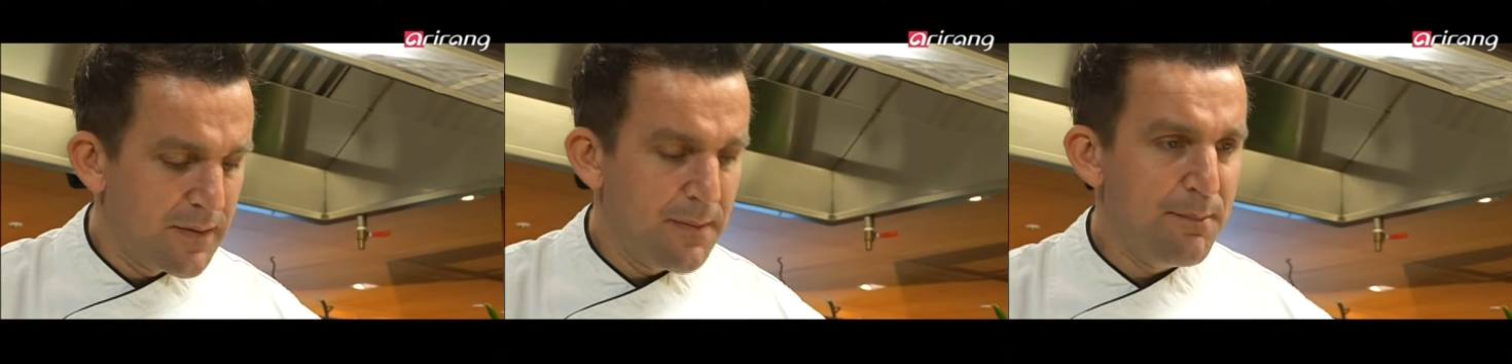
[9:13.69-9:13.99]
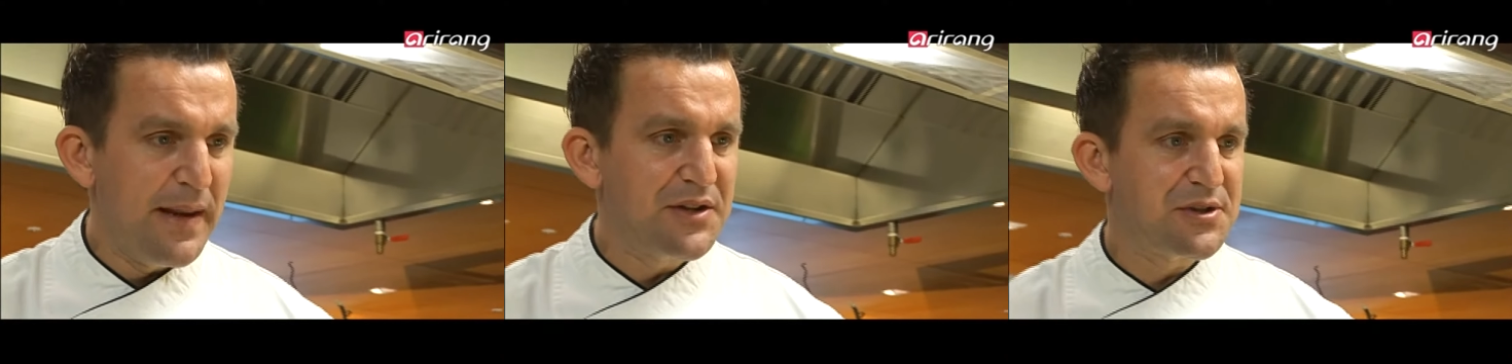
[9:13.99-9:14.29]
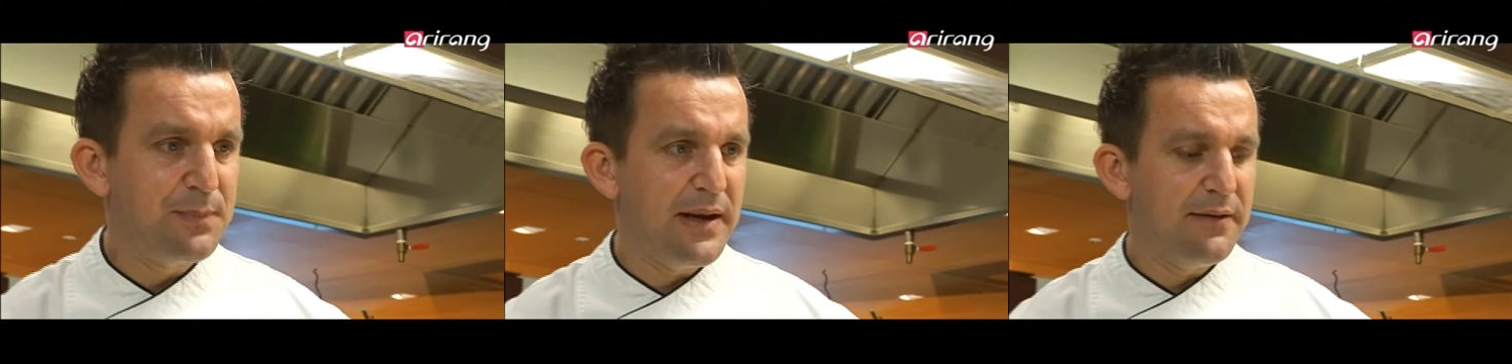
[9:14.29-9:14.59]
The
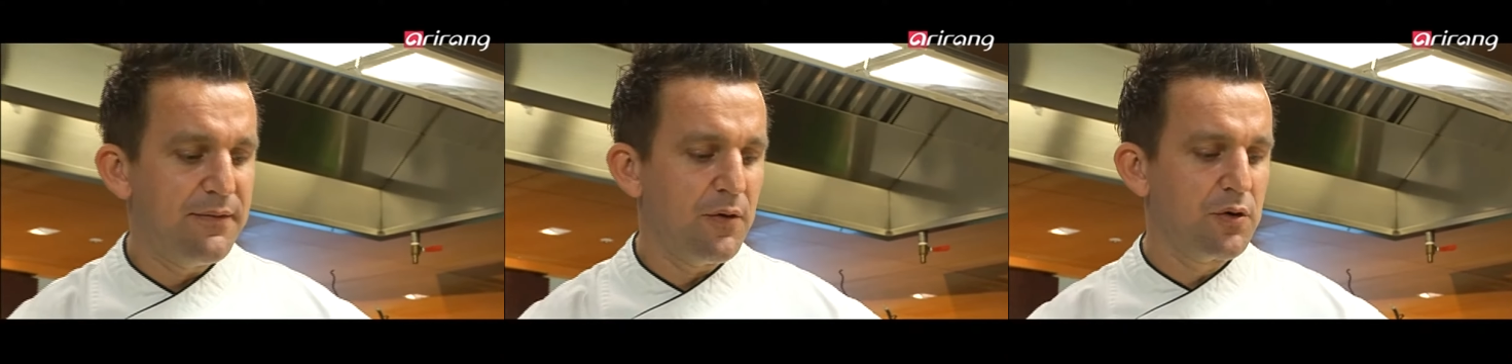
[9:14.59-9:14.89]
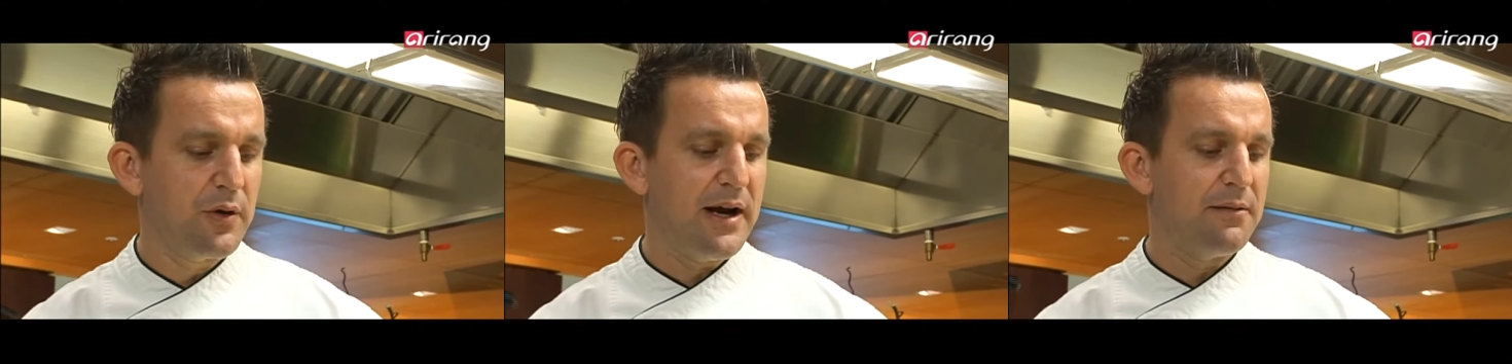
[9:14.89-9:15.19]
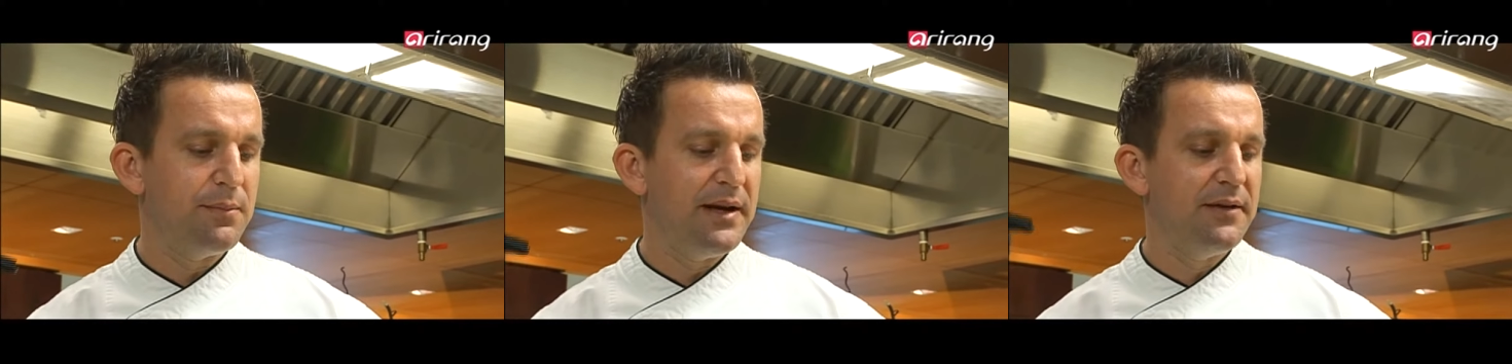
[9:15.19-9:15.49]
minced beef or
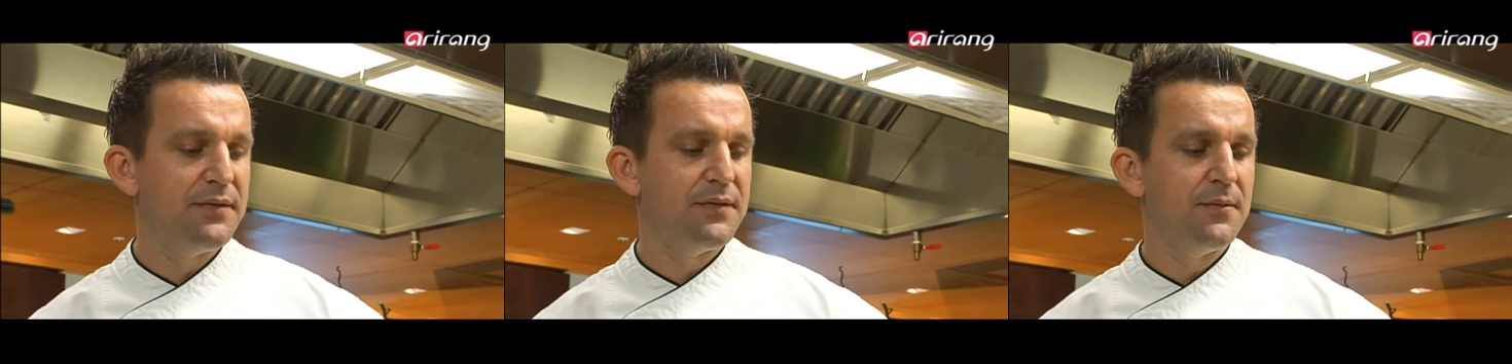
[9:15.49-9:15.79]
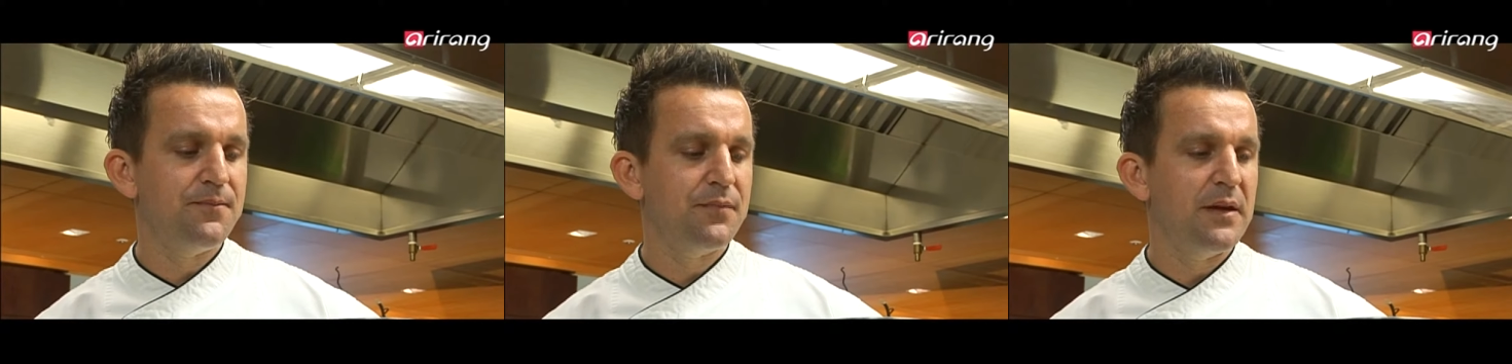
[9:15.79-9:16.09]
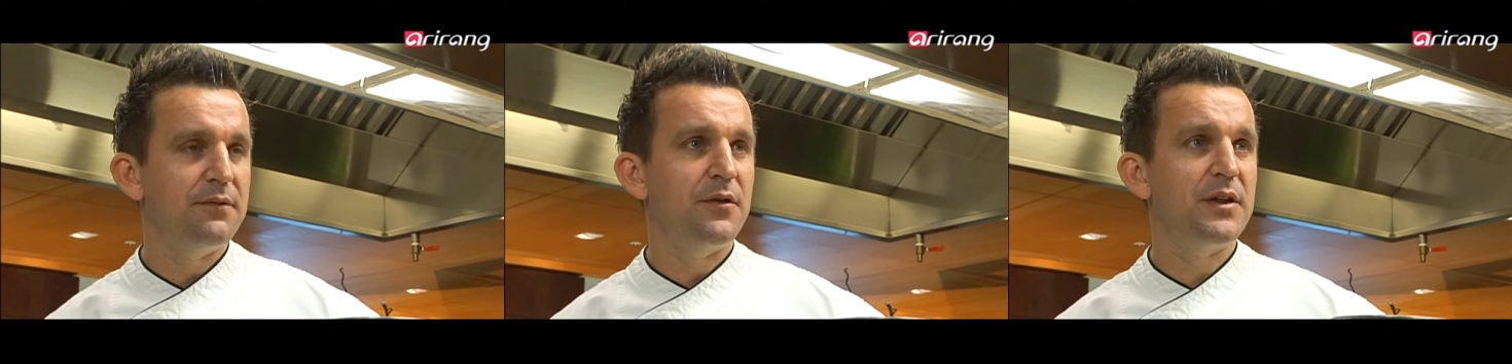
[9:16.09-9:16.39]
ground beef
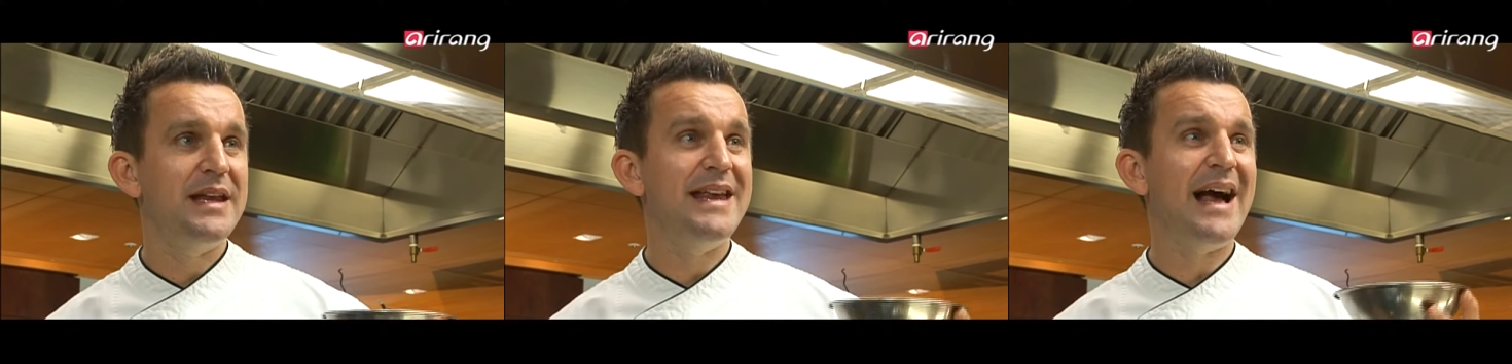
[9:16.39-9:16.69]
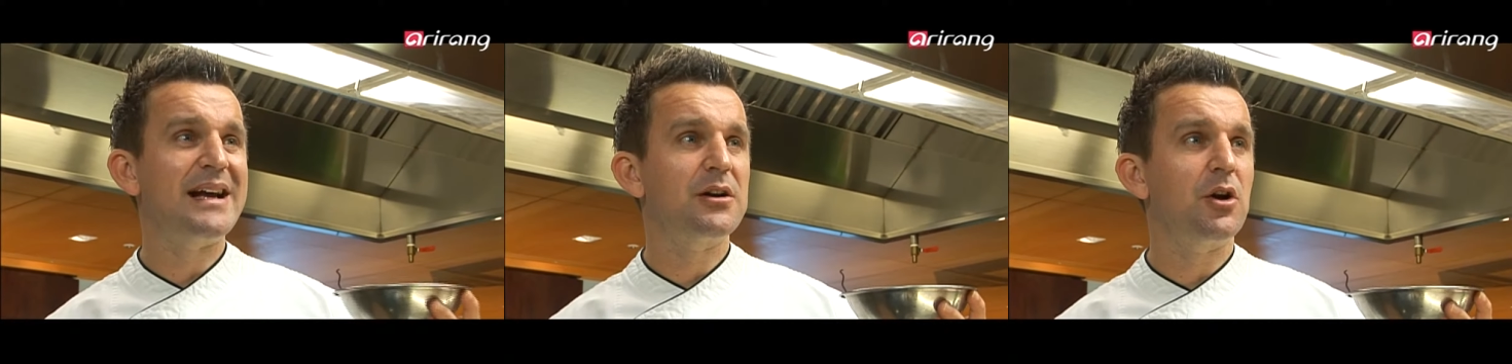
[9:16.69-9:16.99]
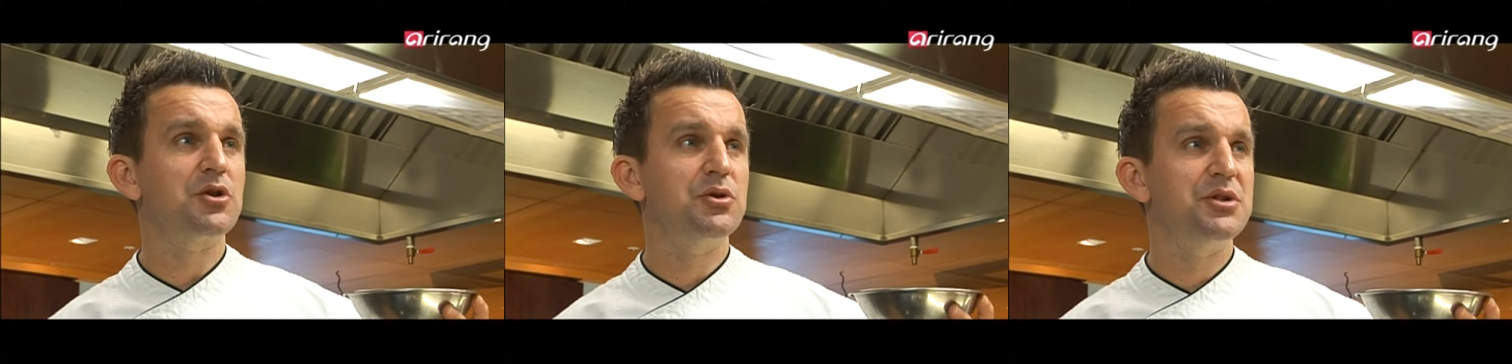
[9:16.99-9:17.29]
for the yak
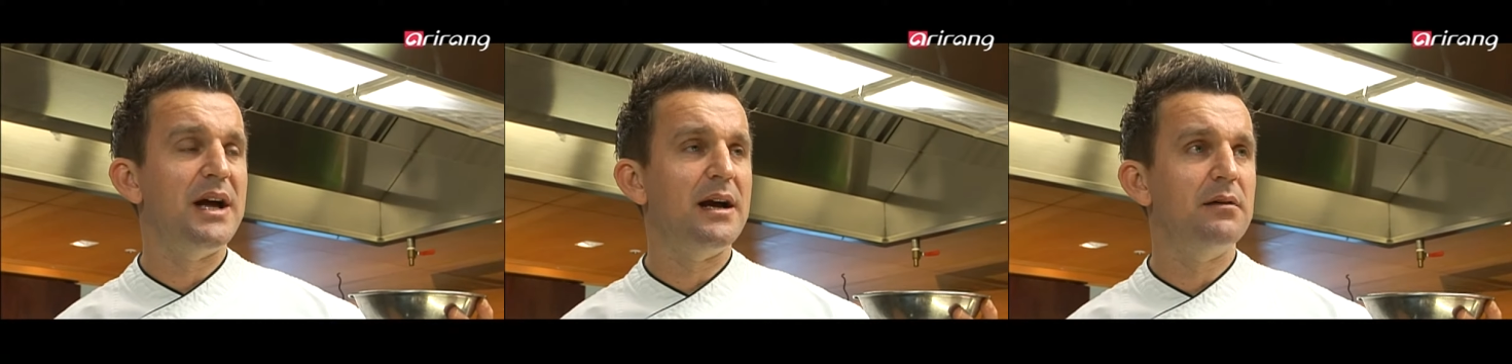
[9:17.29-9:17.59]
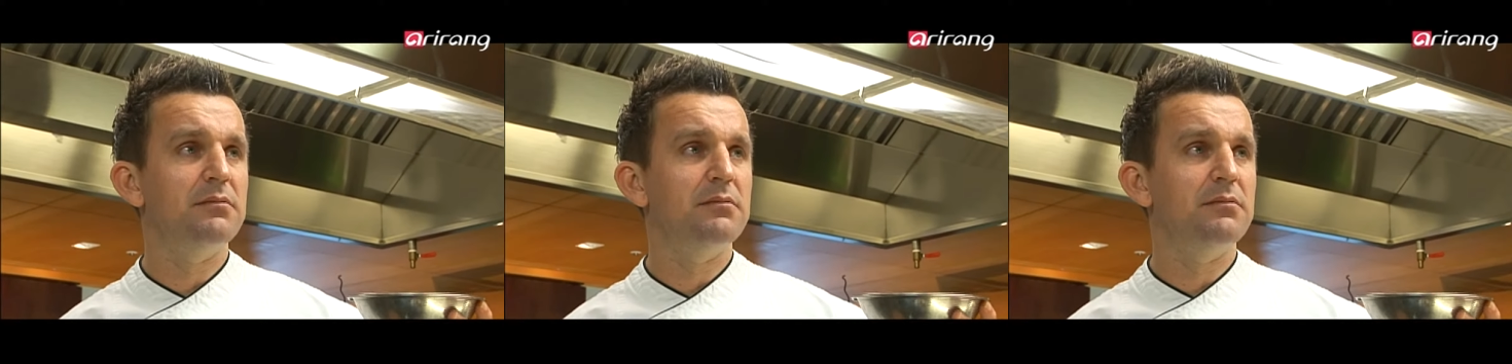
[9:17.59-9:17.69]
gochujang